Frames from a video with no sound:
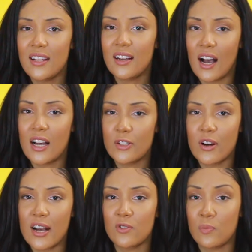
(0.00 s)

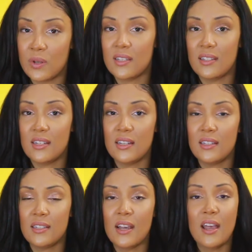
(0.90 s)
contracts with
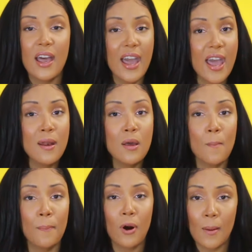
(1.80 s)
businesses and
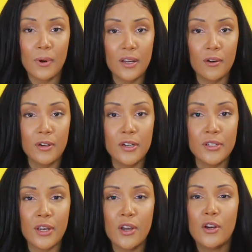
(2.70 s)
property
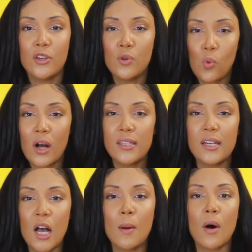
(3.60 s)
owners, you want to
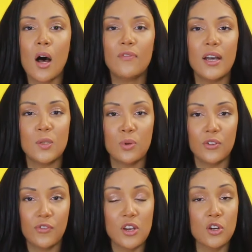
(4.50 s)
come off as
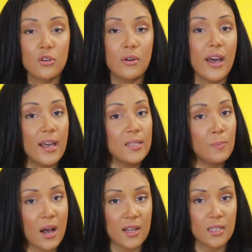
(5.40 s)
professional as
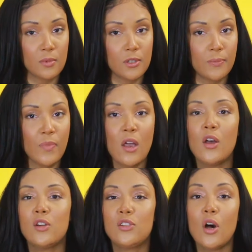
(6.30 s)
possible.
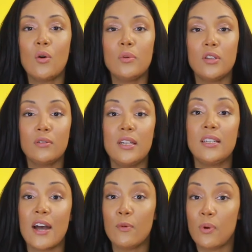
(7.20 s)
So you'll need
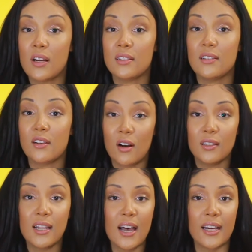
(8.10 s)
to have a presence
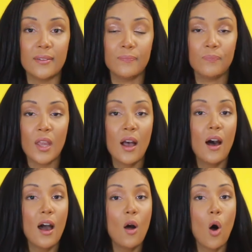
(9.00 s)
online. I